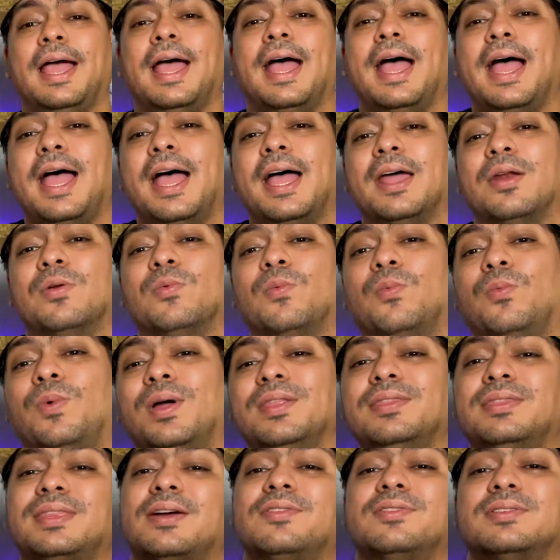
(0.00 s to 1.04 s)
At
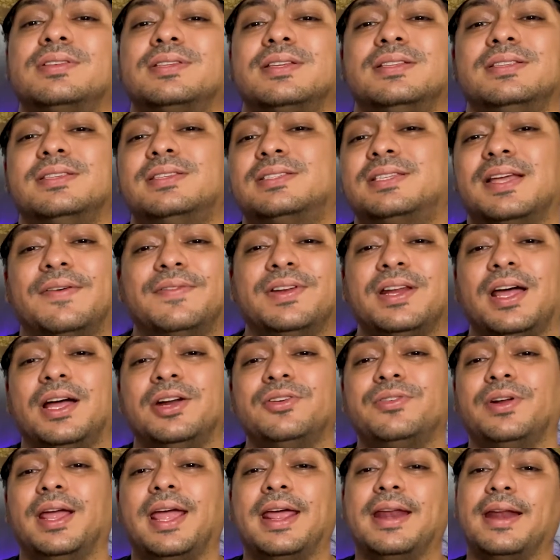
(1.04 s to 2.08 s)

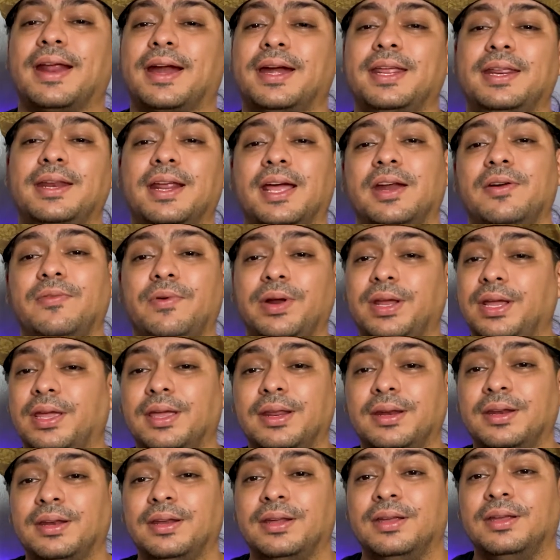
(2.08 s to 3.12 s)
1,799
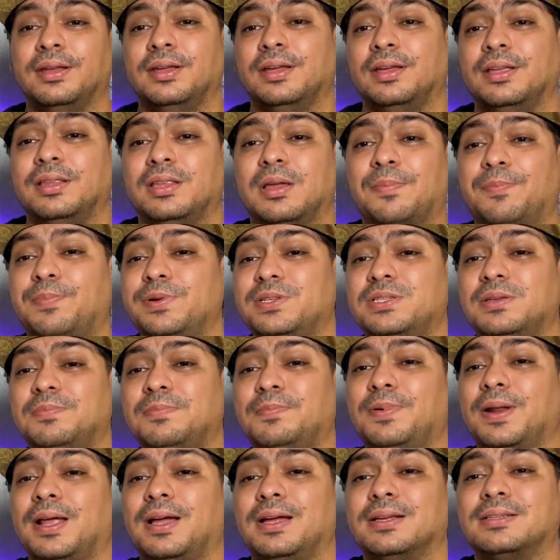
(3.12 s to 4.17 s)
ringgit, The PRISM
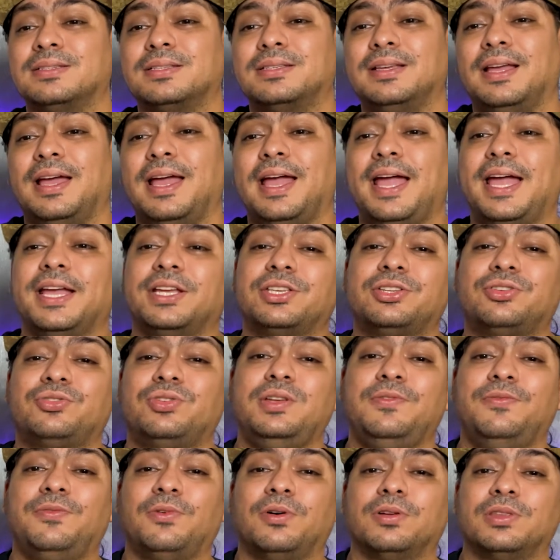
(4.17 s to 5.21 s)

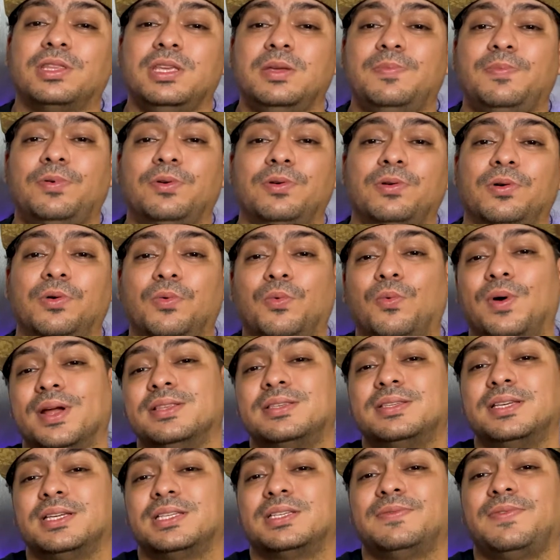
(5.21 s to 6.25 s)
X340 PRO
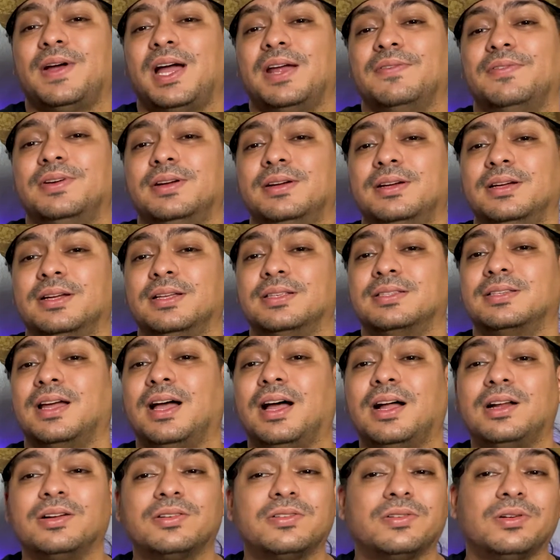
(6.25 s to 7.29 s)
165Hz
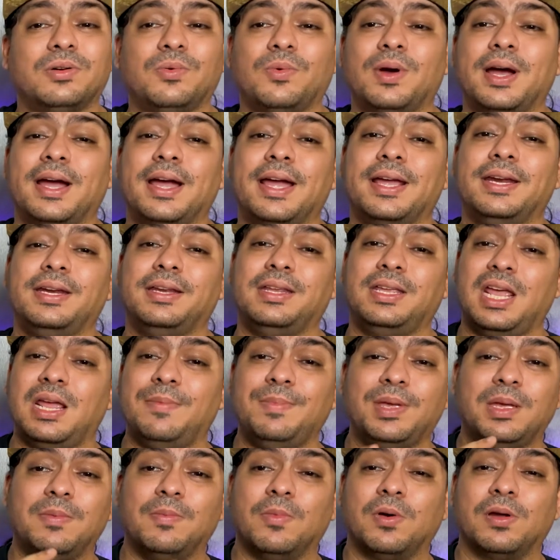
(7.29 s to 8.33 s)
Ultrawide
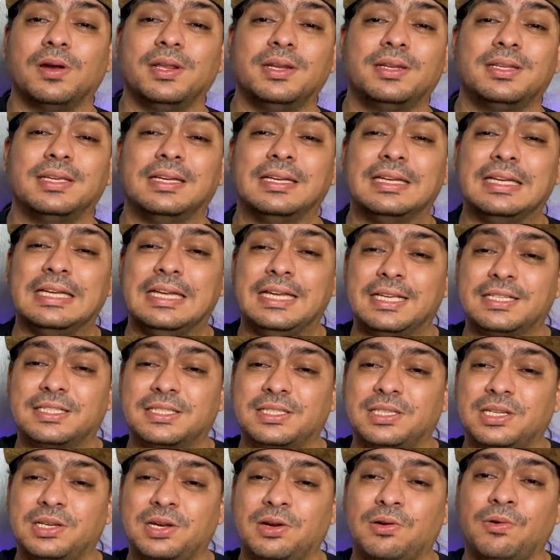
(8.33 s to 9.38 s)
Gaming Monitor
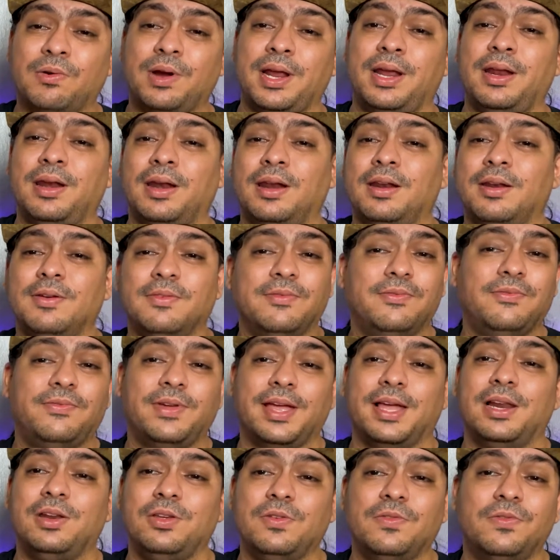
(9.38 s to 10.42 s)
is great
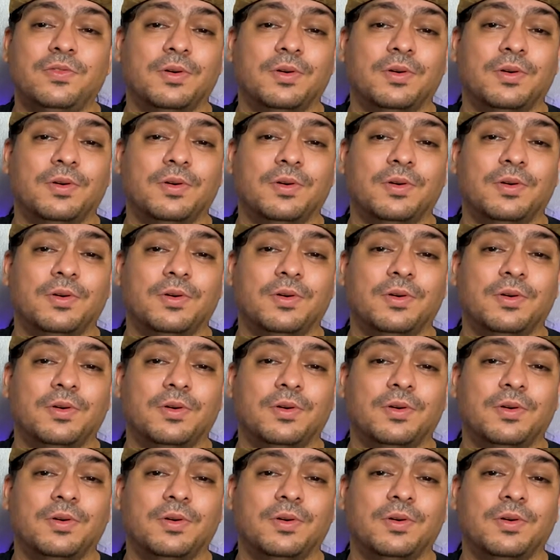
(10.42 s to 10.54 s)
value for